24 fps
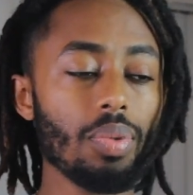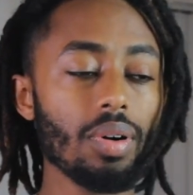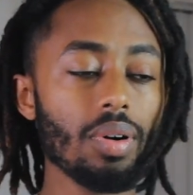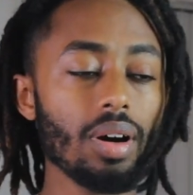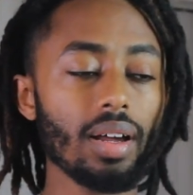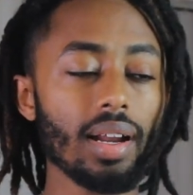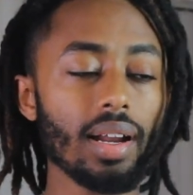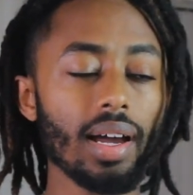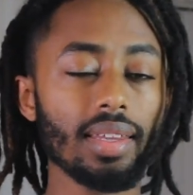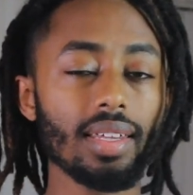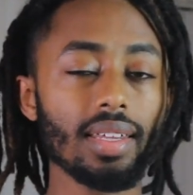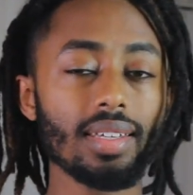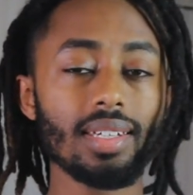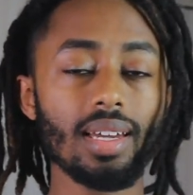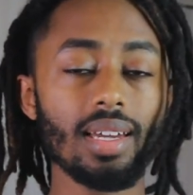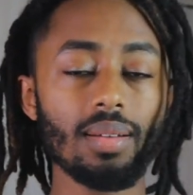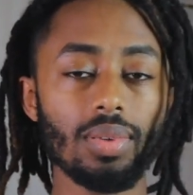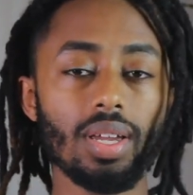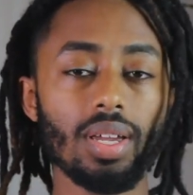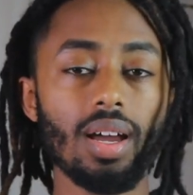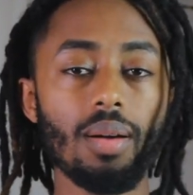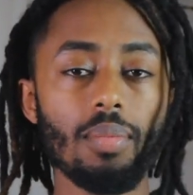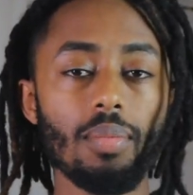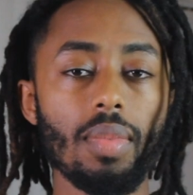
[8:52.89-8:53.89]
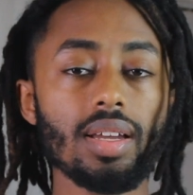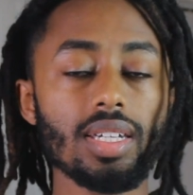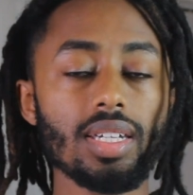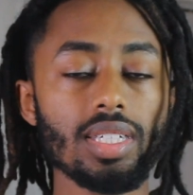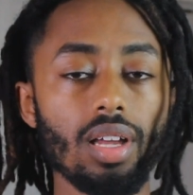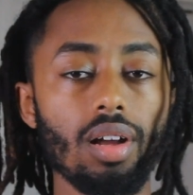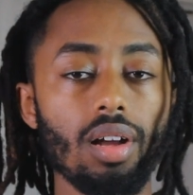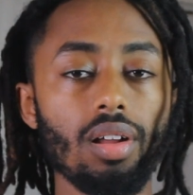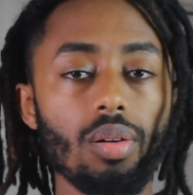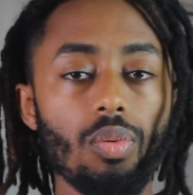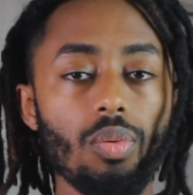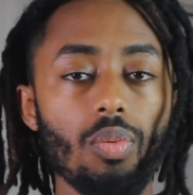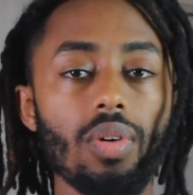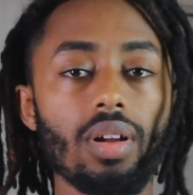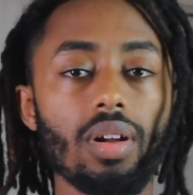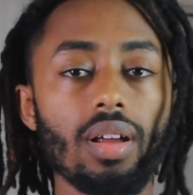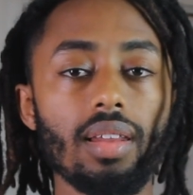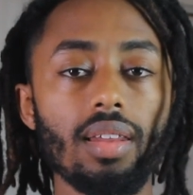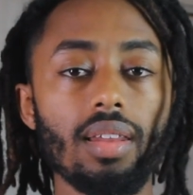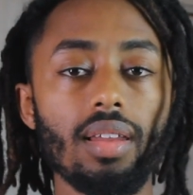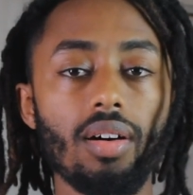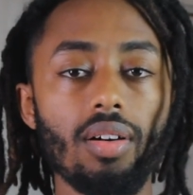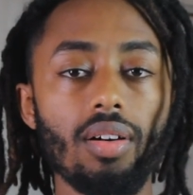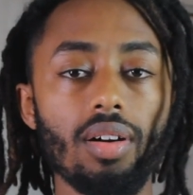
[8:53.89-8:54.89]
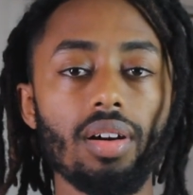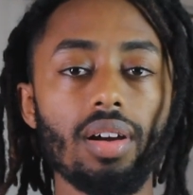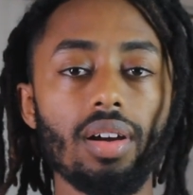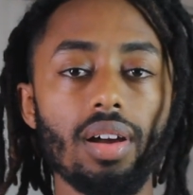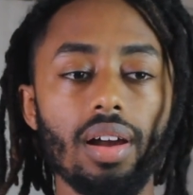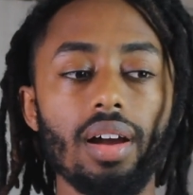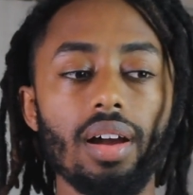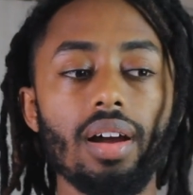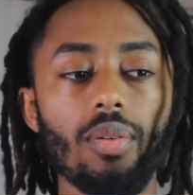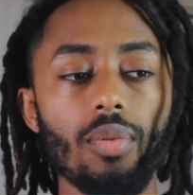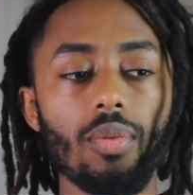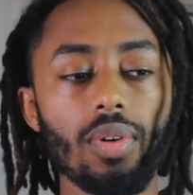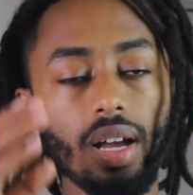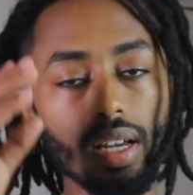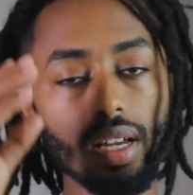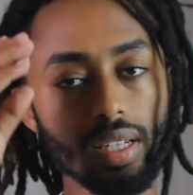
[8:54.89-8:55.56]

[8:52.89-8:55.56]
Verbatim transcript: but at the same time I started with a longer hair when